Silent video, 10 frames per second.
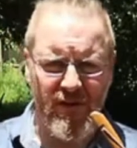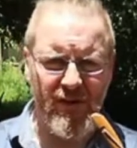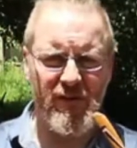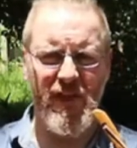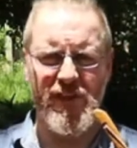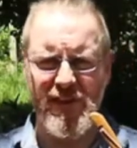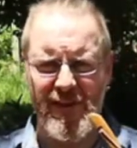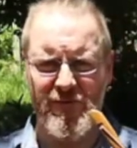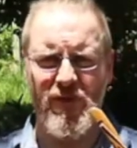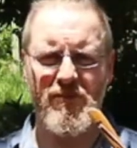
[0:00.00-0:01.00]
direction,
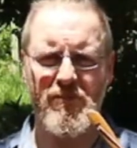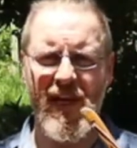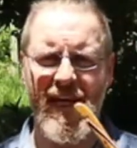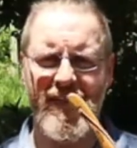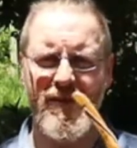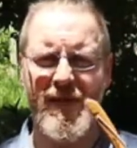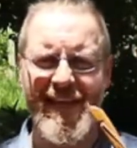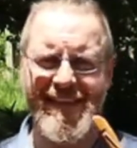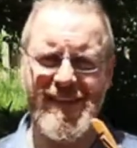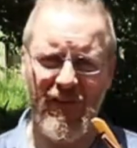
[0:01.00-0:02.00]
in the wrong plane, in a
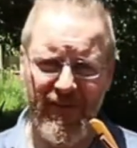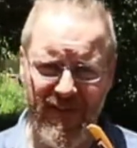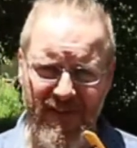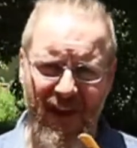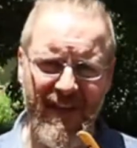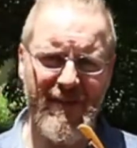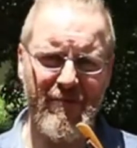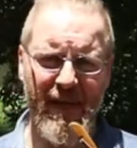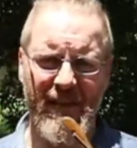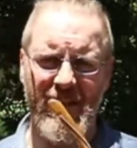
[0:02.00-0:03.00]
plane that's not designed to
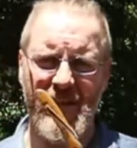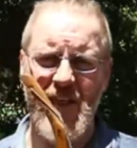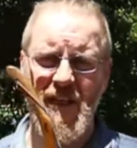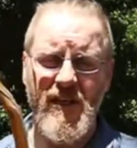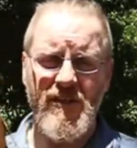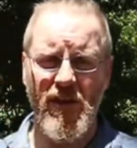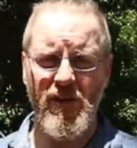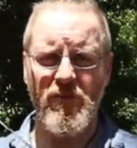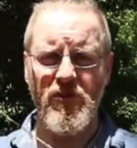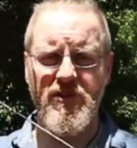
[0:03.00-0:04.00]
bend in. So
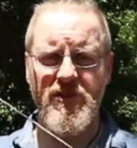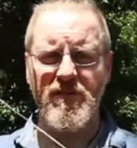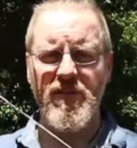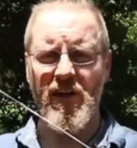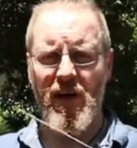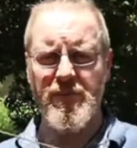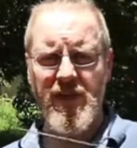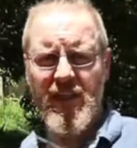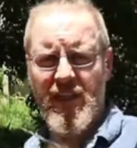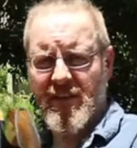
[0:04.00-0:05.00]
the more stiff they are,
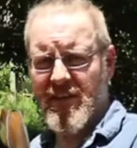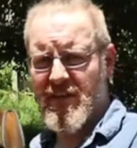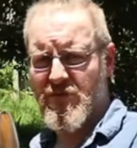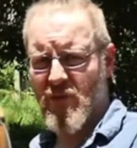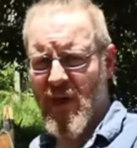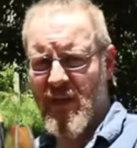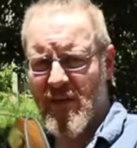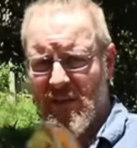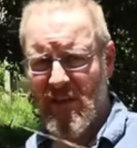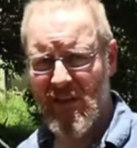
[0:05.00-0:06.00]
particularly this way,
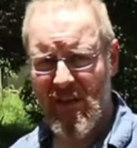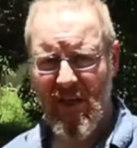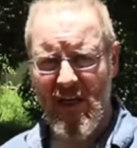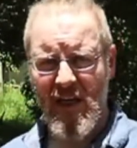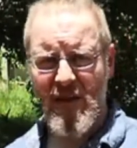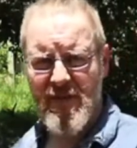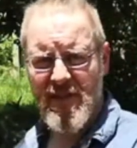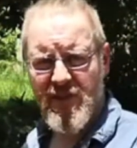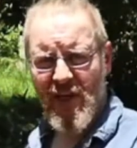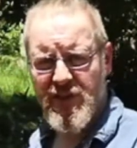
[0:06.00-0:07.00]
it
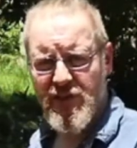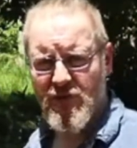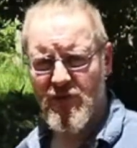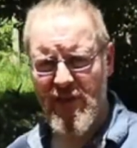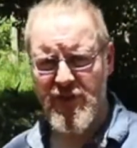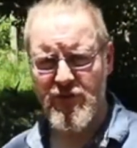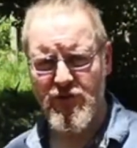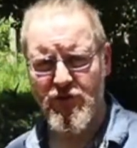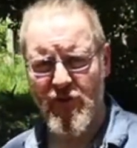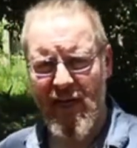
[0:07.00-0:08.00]
means that as you
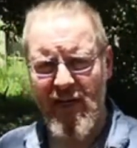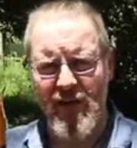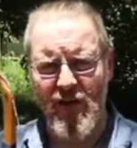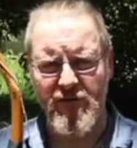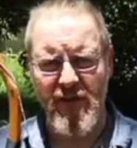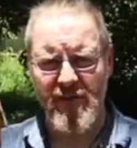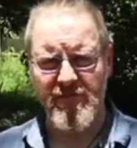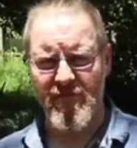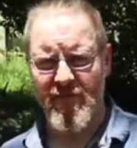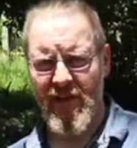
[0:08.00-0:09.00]
crank it over,
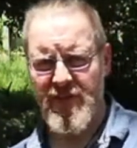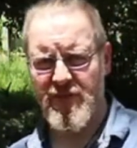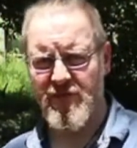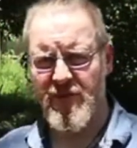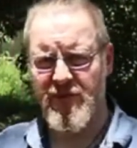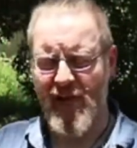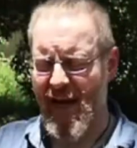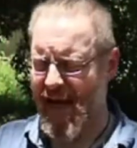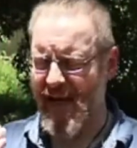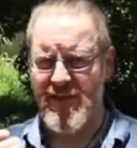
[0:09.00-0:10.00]
with your
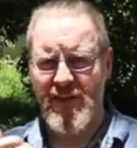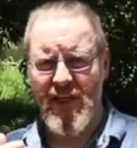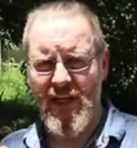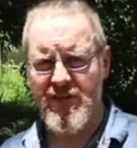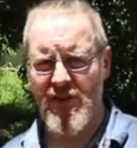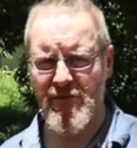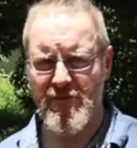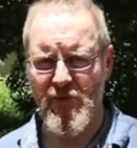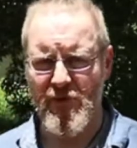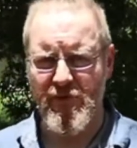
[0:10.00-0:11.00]
hand, it's going to
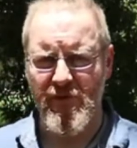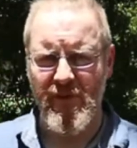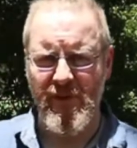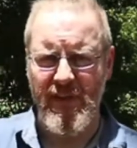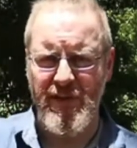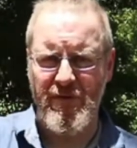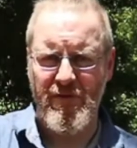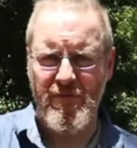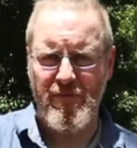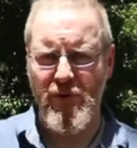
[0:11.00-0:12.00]
move. As you
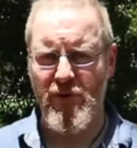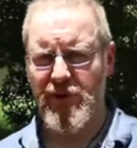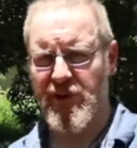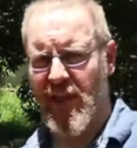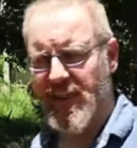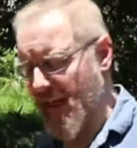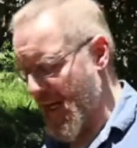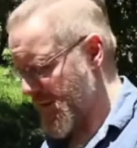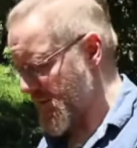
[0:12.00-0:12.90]
push like that,